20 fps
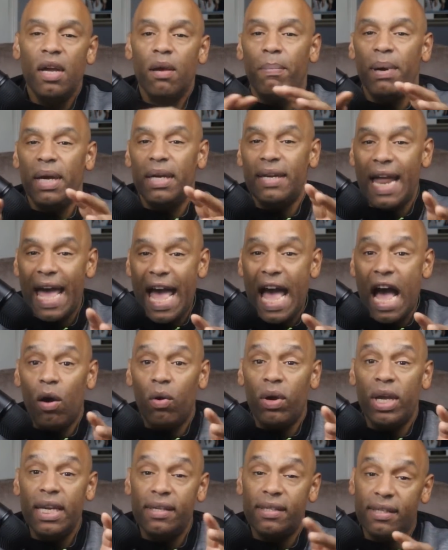But now
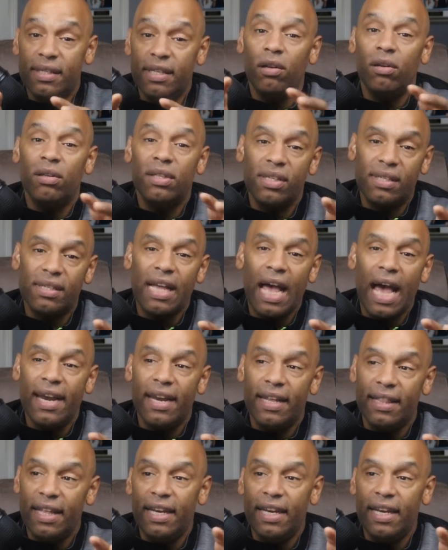he's still decided